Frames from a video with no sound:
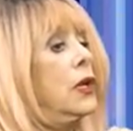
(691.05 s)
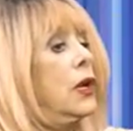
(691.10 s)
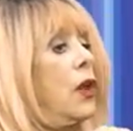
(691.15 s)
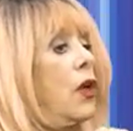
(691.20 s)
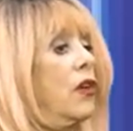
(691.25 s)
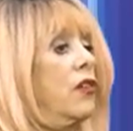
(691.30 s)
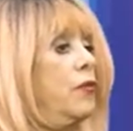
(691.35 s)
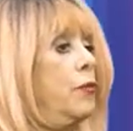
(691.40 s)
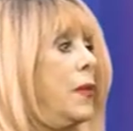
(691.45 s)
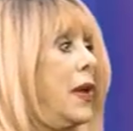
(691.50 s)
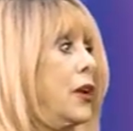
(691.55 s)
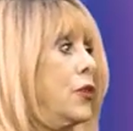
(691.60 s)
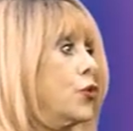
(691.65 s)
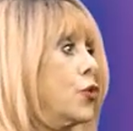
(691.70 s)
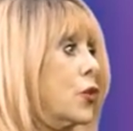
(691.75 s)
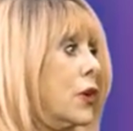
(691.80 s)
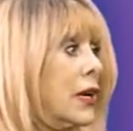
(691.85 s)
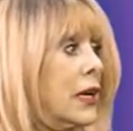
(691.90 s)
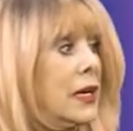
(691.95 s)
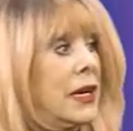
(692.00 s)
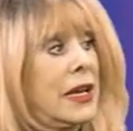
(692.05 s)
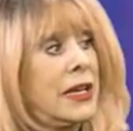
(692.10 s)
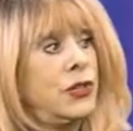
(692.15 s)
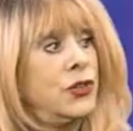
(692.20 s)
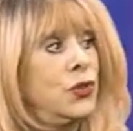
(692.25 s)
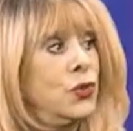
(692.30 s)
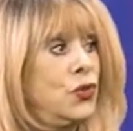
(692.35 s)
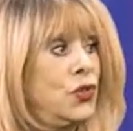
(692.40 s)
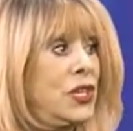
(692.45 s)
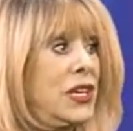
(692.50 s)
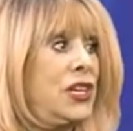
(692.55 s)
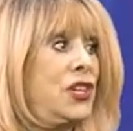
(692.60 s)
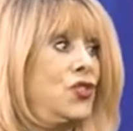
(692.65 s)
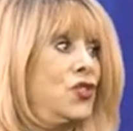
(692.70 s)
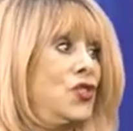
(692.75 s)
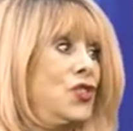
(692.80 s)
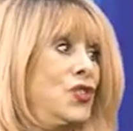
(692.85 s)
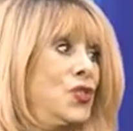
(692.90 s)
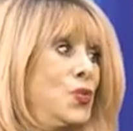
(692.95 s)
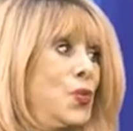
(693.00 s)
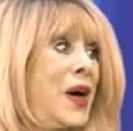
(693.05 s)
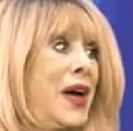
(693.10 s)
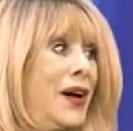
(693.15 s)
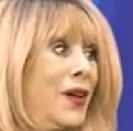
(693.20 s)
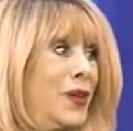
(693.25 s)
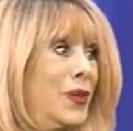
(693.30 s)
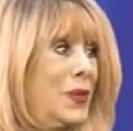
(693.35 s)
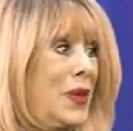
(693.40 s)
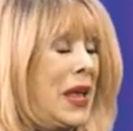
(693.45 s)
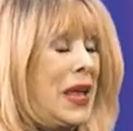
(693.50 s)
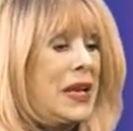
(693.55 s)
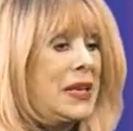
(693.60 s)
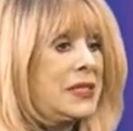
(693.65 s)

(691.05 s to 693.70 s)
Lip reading: a lot of mentoring and I do teach as well.